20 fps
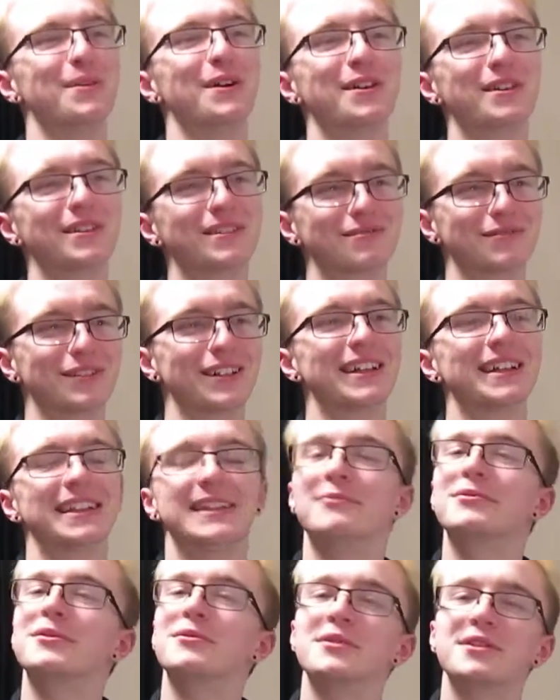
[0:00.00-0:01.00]
but really
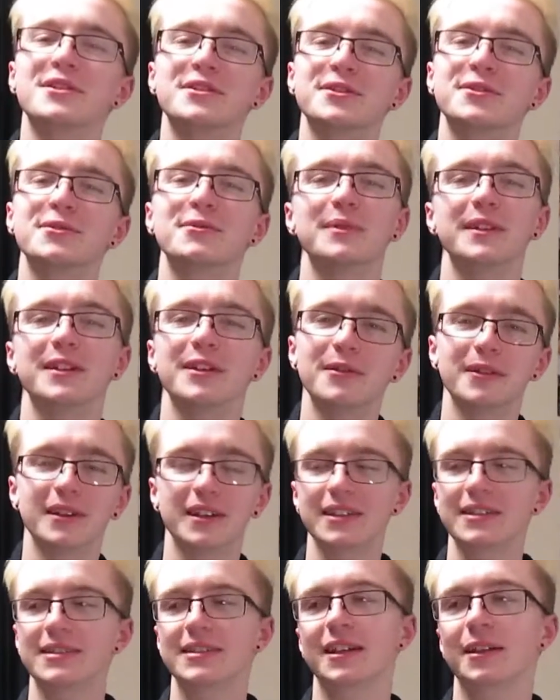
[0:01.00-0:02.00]
what we should all be doing
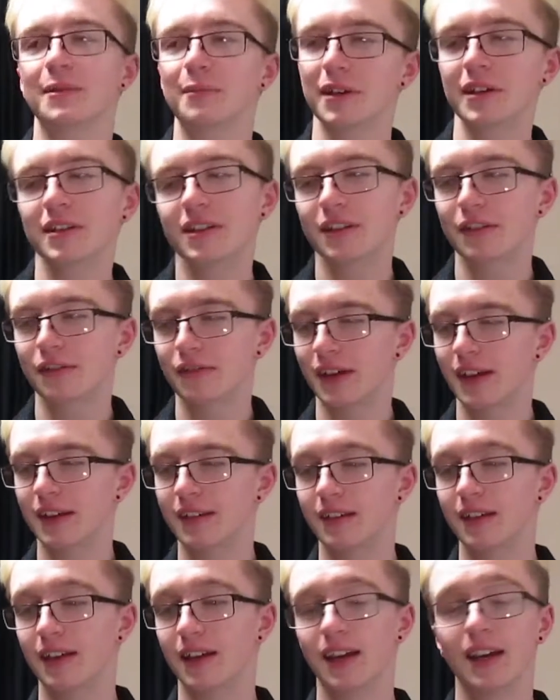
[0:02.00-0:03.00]
is celebrating the fact
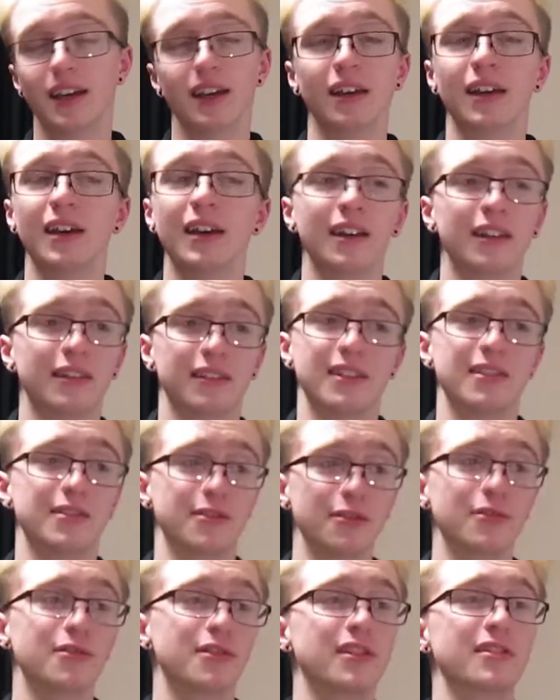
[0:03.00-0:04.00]
that, hey, there's
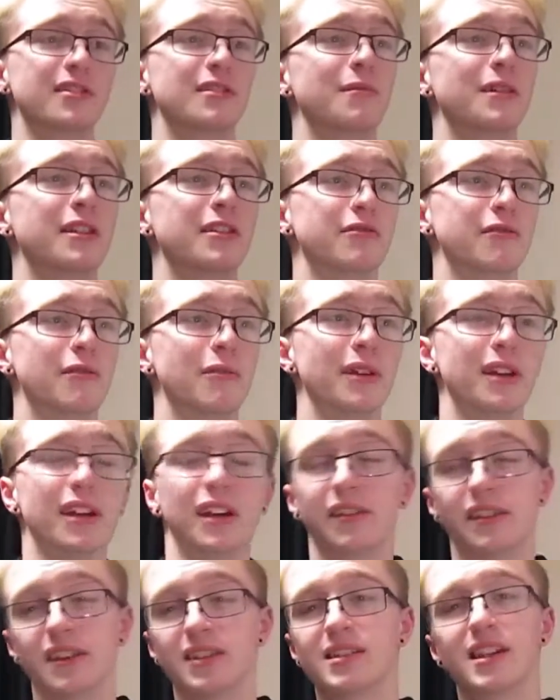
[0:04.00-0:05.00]
not just the mainstream media,
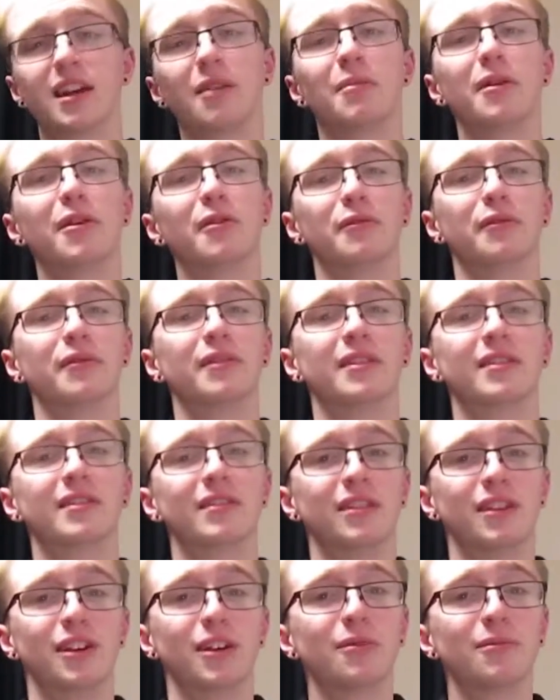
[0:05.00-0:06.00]
there's now both.
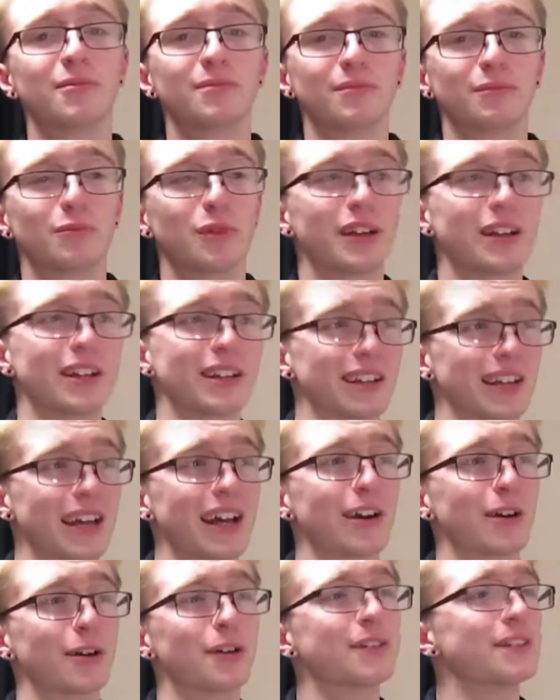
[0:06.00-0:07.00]
You know, we can
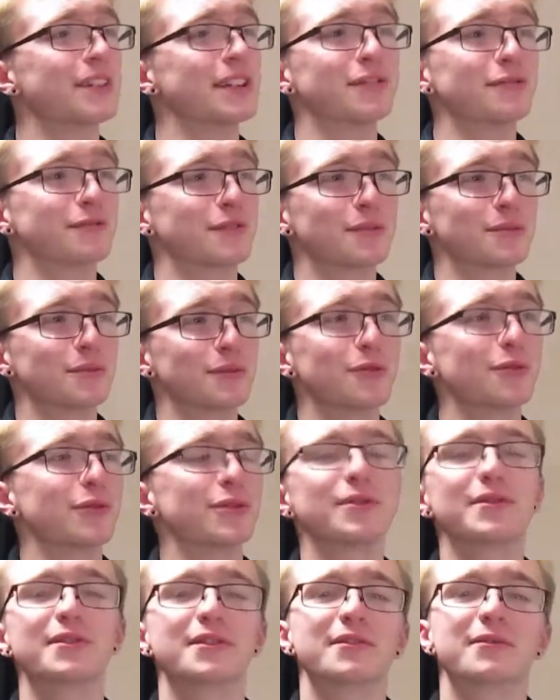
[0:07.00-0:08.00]
get content from all
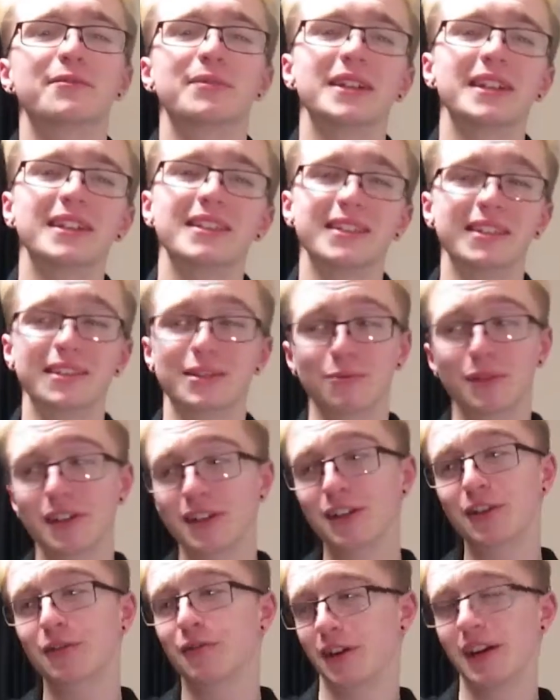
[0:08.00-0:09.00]
sorts of places and we
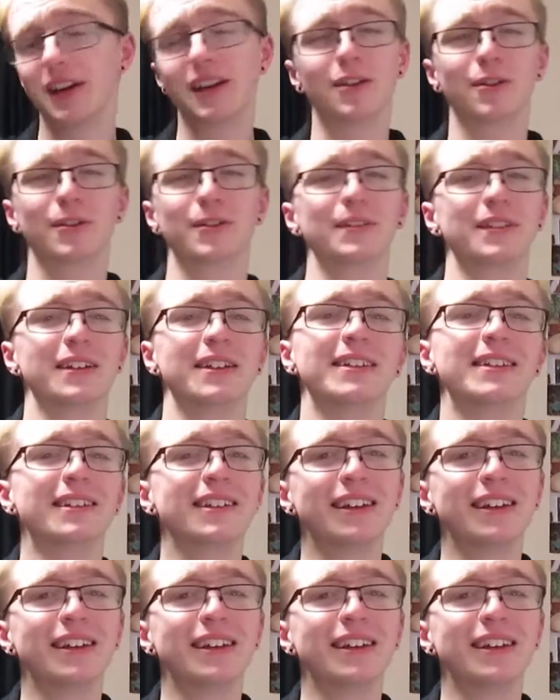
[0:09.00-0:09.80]
can create content.